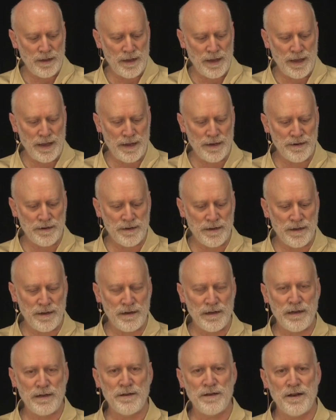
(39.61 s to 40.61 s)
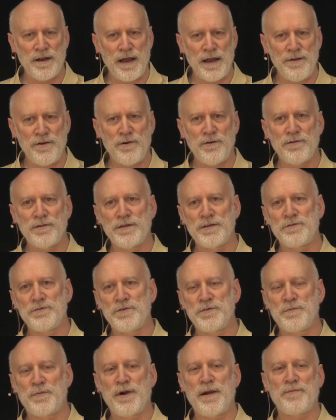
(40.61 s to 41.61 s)
And uh, little did I know this
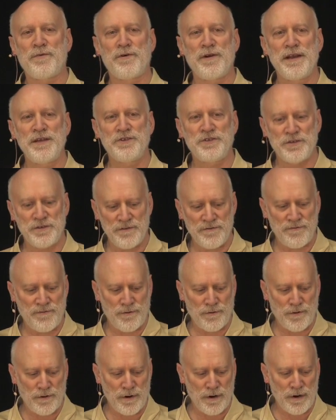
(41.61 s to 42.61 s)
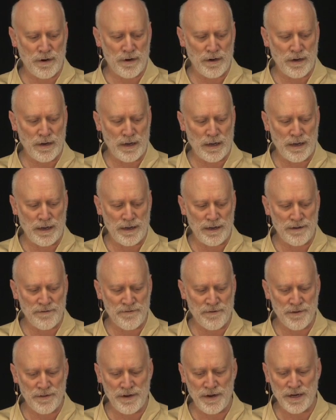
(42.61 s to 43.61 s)
was preparation for uh,
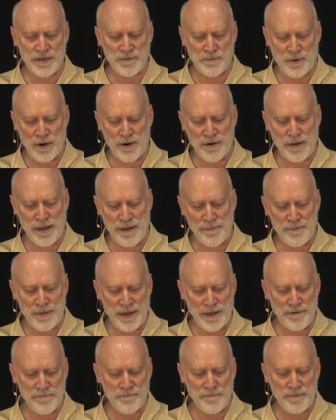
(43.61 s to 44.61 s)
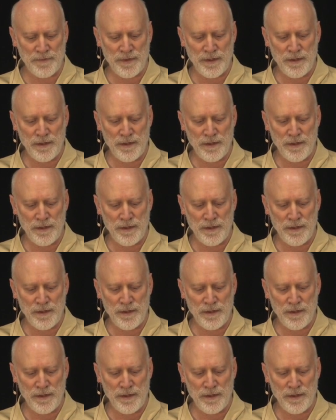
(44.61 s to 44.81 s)
for the next prayer campaign.